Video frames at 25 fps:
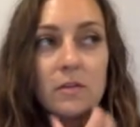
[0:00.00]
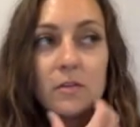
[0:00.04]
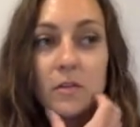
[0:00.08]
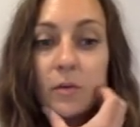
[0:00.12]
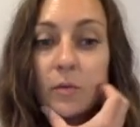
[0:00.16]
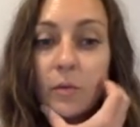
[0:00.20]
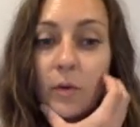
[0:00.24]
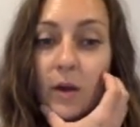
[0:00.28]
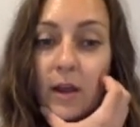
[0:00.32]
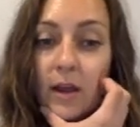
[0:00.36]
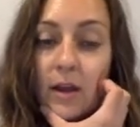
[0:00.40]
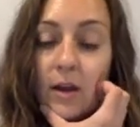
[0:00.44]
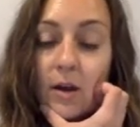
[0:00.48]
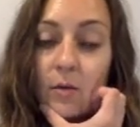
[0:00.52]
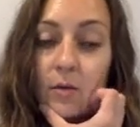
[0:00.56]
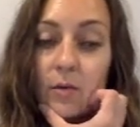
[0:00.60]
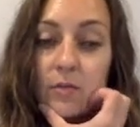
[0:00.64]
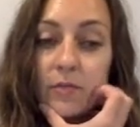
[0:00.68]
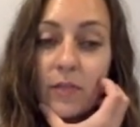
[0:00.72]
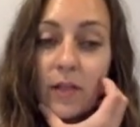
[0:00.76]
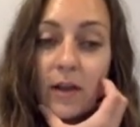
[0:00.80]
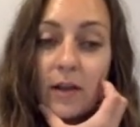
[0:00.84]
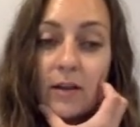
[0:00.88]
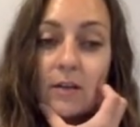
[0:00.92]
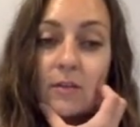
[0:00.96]
write a
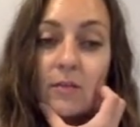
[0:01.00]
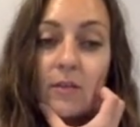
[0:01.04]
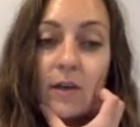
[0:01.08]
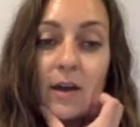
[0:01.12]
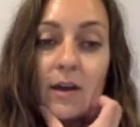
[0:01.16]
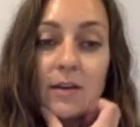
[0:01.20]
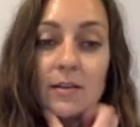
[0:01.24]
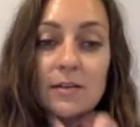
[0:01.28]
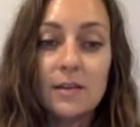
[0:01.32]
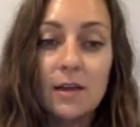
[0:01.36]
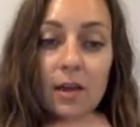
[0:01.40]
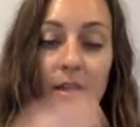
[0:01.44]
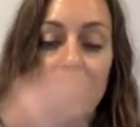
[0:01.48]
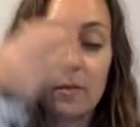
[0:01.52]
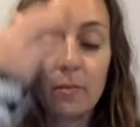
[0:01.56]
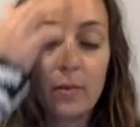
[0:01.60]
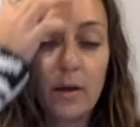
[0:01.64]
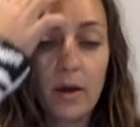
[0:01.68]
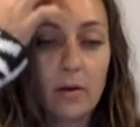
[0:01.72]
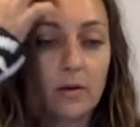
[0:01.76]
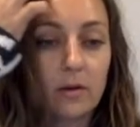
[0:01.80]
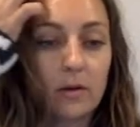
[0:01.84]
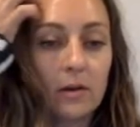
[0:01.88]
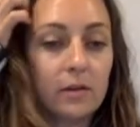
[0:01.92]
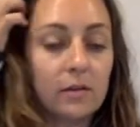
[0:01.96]
reflective essay
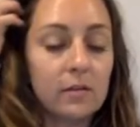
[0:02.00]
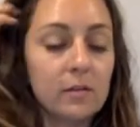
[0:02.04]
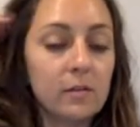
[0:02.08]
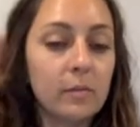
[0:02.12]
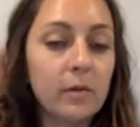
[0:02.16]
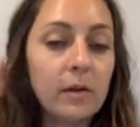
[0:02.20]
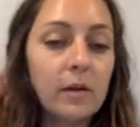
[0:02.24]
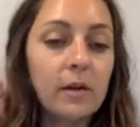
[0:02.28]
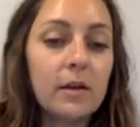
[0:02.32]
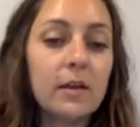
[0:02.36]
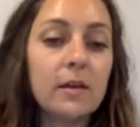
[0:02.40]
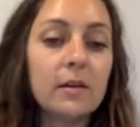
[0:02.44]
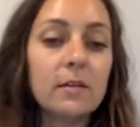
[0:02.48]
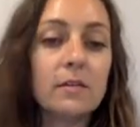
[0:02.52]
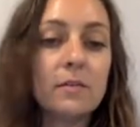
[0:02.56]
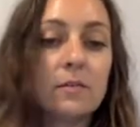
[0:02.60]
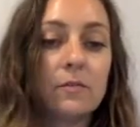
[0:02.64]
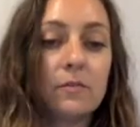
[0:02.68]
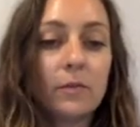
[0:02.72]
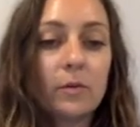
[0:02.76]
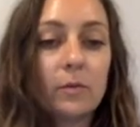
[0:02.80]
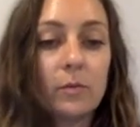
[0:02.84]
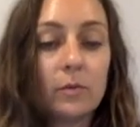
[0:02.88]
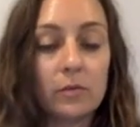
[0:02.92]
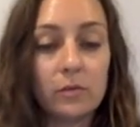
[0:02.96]
about an experience
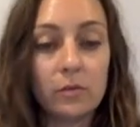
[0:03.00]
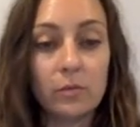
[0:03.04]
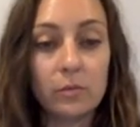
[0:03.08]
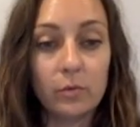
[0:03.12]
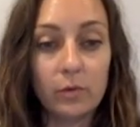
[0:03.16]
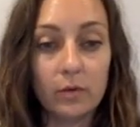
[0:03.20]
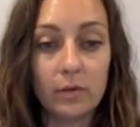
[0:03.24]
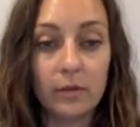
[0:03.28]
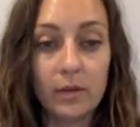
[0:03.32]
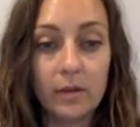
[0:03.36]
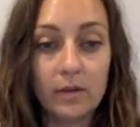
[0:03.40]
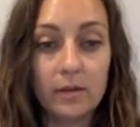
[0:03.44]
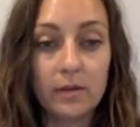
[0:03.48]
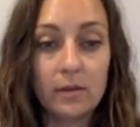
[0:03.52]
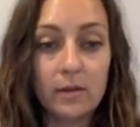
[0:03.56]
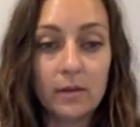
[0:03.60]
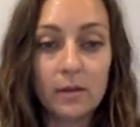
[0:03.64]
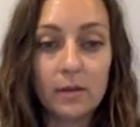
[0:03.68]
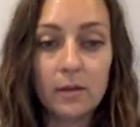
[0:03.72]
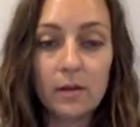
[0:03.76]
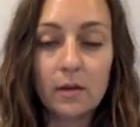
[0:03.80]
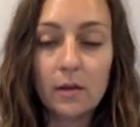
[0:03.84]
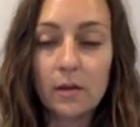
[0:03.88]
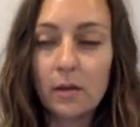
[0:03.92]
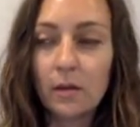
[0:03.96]
if it was a really
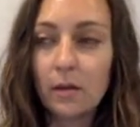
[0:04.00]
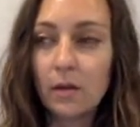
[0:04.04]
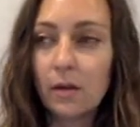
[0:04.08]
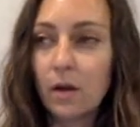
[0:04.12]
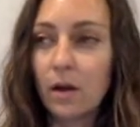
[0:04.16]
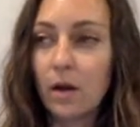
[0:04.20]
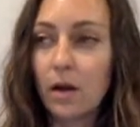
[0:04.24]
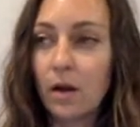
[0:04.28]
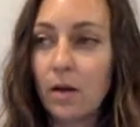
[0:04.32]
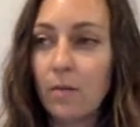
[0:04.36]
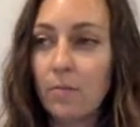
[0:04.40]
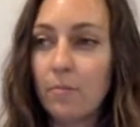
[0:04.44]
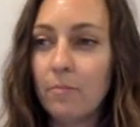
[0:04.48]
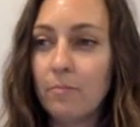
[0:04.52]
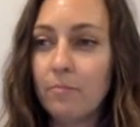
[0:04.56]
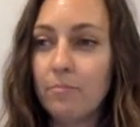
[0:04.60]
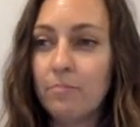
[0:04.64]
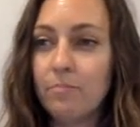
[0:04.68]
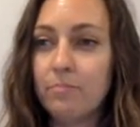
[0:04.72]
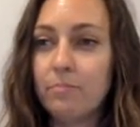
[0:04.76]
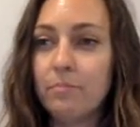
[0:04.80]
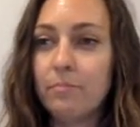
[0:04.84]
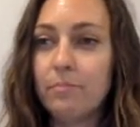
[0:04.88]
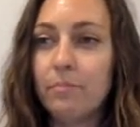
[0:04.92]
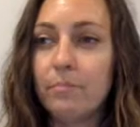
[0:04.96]

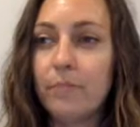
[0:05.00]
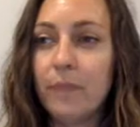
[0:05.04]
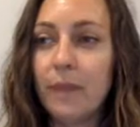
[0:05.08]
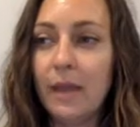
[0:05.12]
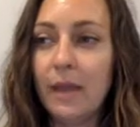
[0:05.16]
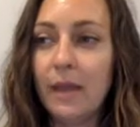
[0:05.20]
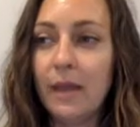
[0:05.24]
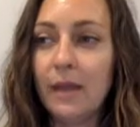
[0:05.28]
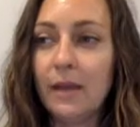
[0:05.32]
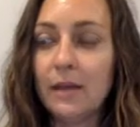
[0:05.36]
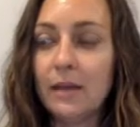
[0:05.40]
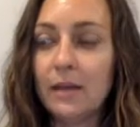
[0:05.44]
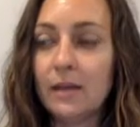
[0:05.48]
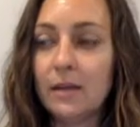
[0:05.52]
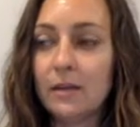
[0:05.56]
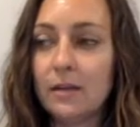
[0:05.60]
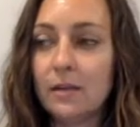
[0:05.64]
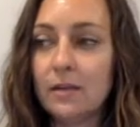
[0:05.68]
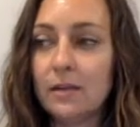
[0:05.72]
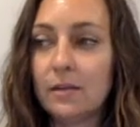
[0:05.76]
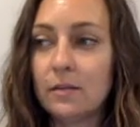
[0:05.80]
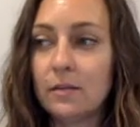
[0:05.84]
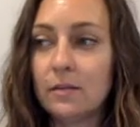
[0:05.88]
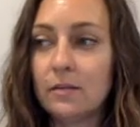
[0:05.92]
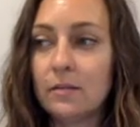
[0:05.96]
big
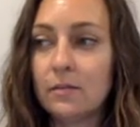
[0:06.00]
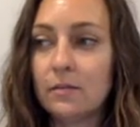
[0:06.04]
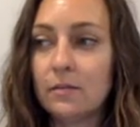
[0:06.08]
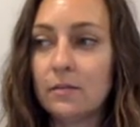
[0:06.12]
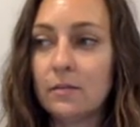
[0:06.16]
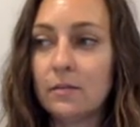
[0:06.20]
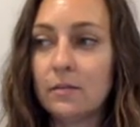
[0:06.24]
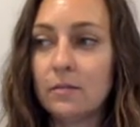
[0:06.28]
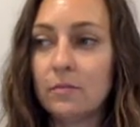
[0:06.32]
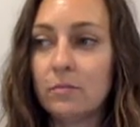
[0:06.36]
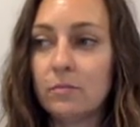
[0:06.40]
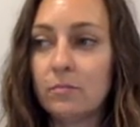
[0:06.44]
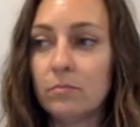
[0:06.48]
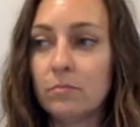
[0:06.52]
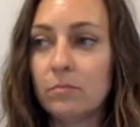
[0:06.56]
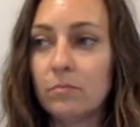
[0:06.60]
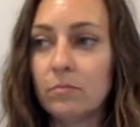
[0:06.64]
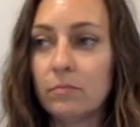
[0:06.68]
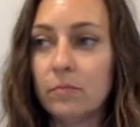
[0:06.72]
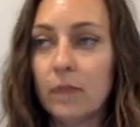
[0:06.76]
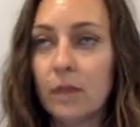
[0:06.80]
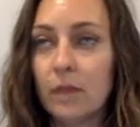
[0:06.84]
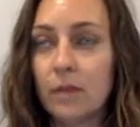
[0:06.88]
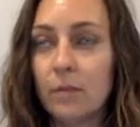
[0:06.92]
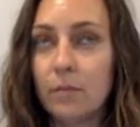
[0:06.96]
and
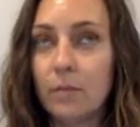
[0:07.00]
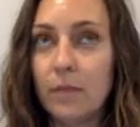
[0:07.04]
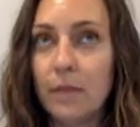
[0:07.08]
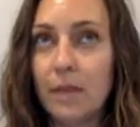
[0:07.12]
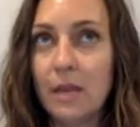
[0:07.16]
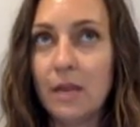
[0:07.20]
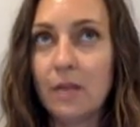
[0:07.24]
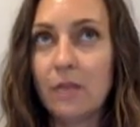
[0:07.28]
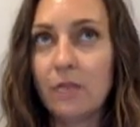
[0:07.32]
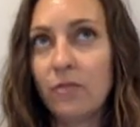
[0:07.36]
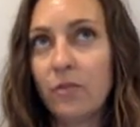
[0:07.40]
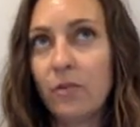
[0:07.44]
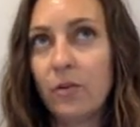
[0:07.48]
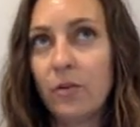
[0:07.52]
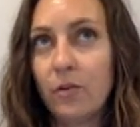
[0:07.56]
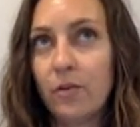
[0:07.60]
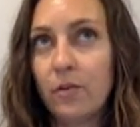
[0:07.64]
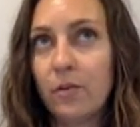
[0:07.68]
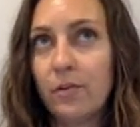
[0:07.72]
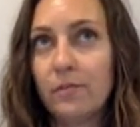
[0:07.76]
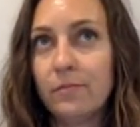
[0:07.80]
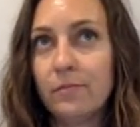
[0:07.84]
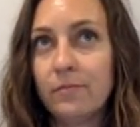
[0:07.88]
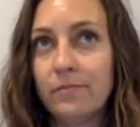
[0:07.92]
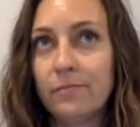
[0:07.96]

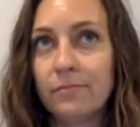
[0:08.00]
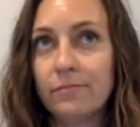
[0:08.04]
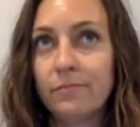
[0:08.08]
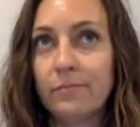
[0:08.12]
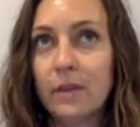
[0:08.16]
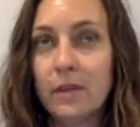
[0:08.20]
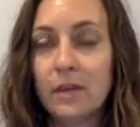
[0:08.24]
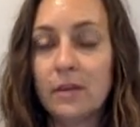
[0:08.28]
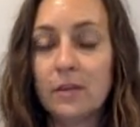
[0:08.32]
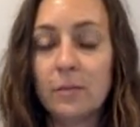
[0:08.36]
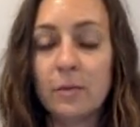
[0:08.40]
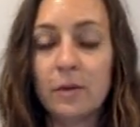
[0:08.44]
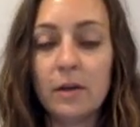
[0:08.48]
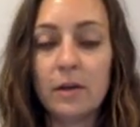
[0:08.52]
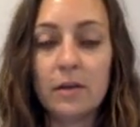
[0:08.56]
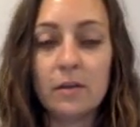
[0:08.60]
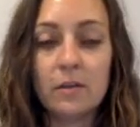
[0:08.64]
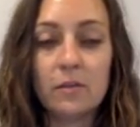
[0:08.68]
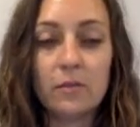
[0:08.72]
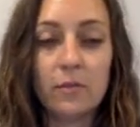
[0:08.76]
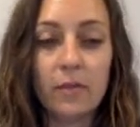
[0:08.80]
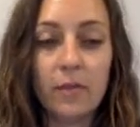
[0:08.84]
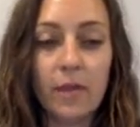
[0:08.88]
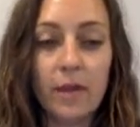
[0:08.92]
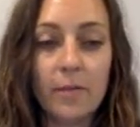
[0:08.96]
meaningful
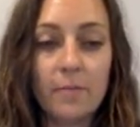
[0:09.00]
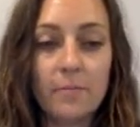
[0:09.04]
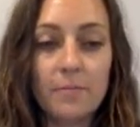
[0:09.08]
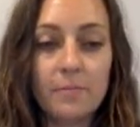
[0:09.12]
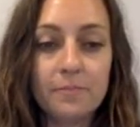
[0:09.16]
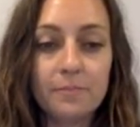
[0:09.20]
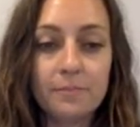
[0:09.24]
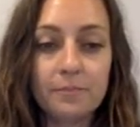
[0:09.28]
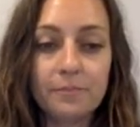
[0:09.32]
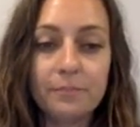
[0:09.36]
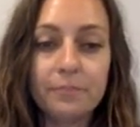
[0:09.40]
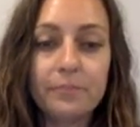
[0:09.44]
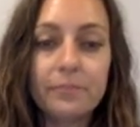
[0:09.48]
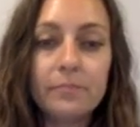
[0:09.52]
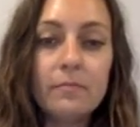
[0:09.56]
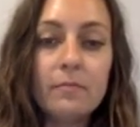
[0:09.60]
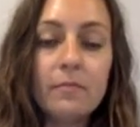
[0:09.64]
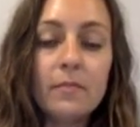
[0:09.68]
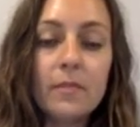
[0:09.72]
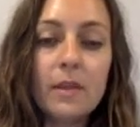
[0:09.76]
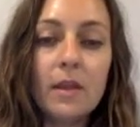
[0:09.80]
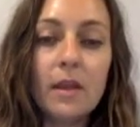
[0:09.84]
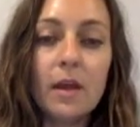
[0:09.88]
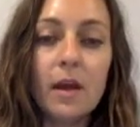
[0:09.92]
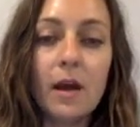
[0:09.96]
experience for them.
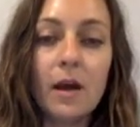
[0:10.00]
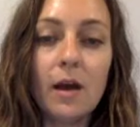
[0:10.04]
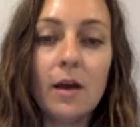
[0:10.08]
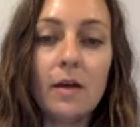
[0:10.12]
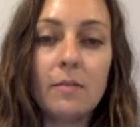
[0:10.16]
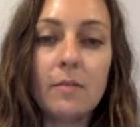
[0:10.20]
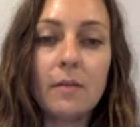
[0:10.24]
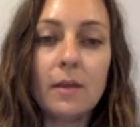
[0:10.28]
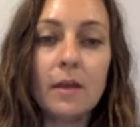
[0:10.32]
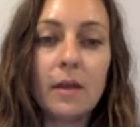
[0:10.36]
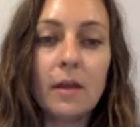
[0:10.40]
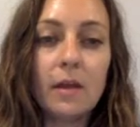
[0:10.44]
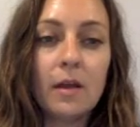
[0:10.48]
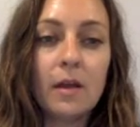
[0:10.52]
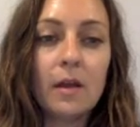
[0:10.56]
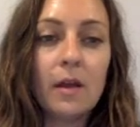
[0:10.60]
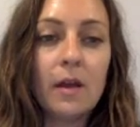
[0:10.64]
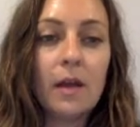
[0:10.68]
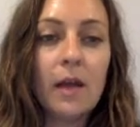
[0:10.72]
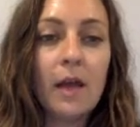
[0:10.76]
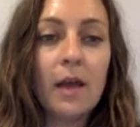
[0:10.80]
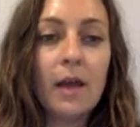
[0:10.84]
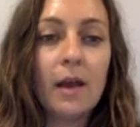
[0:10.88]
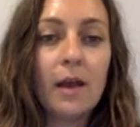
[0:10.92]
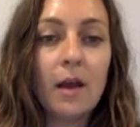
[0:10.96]
And
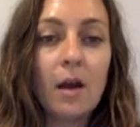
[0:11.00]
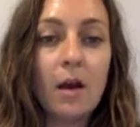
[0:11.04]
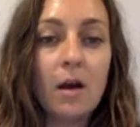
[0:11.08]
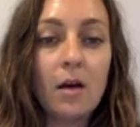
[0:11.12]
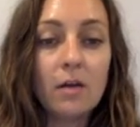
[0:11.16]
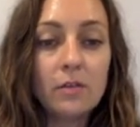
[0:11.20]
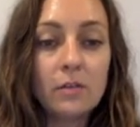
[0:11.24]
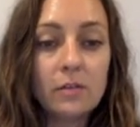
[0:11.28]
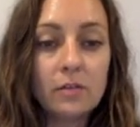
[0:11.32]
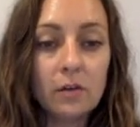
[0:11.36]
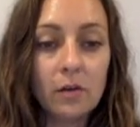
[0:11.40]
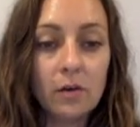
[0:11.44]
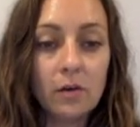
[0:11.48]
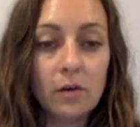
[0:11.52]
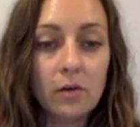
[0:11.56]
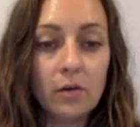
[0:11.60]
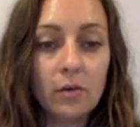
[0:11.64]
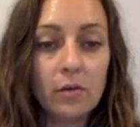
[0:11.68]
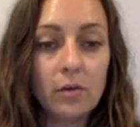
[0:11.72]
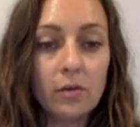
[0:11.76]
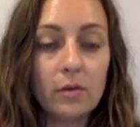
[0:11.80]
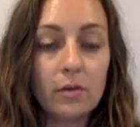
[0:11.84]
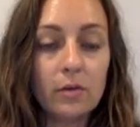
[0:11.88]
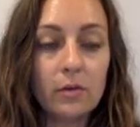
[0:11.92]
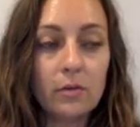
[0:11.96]
I
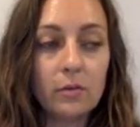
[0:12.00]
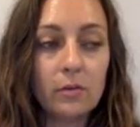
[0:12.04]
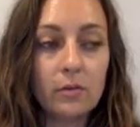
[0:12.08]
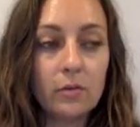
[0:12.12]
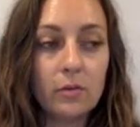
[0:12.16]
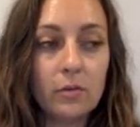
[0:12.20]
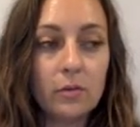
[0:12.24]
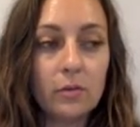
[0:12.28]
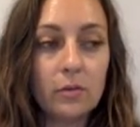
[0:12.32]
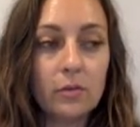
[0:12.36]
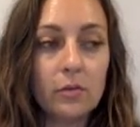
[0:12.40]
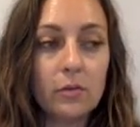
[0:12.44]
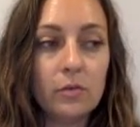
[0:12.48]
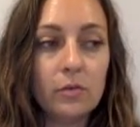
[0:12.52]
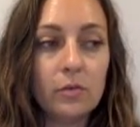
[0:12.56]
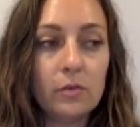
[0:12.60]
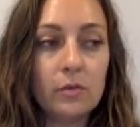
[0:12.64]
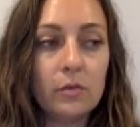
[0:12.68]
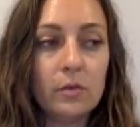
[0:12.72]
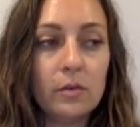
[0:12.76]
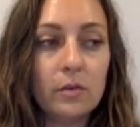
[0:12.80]
also do